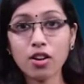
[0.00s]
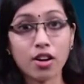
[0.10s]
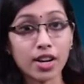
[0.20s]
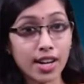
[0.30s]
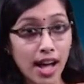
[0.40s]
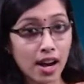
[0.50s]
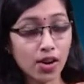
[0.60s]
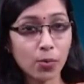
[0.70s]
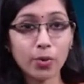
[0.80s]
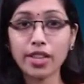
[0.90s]

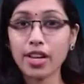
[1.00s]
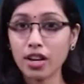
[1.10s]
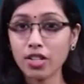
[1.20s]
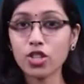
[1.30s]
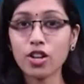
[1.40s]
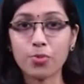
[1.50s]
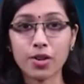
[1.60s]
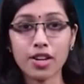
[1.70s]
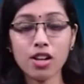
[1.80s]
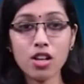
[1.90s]
contact with young
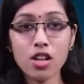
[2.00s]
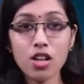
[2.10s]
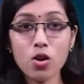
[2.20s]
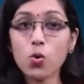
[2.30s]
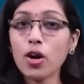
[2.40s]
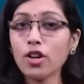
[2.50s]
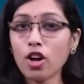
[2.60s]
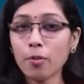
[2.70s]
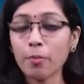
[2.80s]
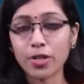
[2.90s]
children who are
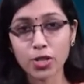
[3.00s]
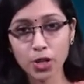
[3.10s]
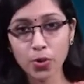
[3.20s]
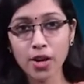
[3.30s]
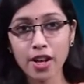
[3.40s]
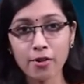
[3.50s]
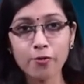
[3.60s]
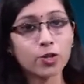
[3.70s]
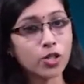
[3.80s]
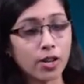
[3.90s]
not mature
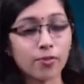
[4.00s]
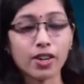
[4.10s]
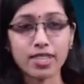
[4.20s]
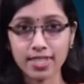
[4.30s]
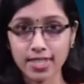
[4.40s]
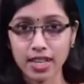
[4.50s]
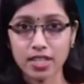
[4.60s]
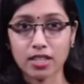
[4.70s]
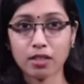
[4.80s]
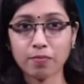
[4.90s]
enough to give
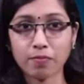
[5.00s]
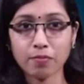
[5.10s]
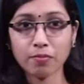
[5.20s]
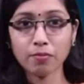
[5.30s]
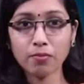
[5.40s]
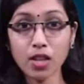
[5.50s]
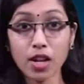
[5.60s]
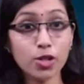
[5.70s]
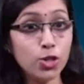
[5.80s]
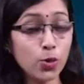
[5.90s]
consent.
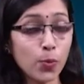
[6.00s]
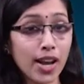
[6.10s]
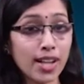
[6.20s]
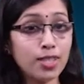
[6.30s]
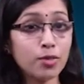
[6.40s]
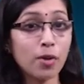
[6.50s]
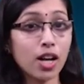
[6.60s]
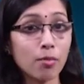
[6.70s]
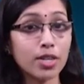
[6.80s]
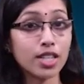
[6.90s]
Juveniles may
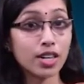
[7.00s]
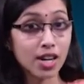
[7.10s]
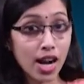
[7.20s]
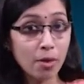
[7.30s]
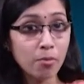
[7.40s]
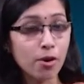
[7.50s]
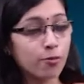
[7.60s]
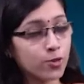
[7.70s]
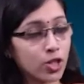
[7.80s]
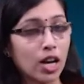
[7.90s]
commit crime of
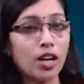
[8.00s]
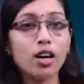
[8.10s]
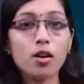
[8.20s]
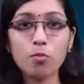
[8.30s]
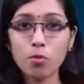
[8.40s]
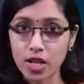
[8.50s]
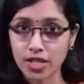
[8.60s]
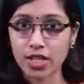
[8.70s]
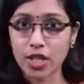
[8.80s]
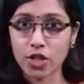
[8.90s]
child
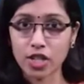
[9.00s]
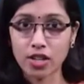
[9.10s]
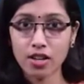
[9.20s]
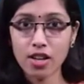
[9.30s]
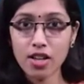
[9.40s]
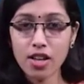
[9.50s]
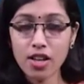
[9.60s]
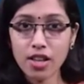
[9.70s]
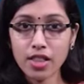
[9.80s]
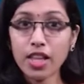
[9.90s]
molestation.
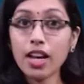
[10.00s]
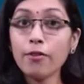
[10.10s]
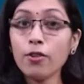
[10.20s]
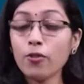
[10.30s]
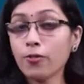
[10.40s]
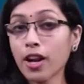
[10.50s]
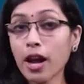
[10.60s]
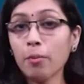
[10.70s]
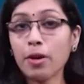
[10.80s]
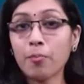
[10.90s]
The level of
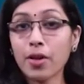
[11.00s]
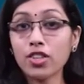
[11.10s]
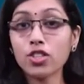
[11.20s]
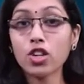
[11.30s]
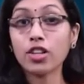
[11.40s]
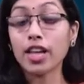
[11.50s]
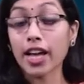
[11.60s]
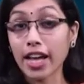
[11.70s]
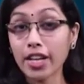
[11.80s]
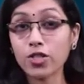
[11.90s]
crime depends on the
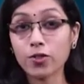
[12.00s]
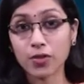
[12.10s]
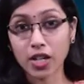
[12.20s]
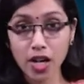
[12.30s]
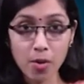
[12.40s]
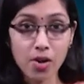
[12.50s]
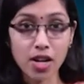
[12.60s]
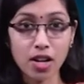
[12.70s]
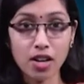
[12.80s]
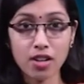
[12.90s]
age of the
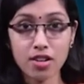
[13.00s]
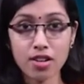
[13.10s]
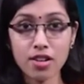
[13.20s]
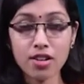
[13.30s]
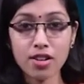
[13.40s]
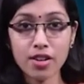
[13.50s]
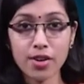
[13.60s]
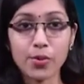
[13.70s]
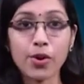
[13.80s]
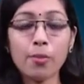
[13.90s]
criminal.
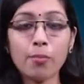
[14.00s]
Rape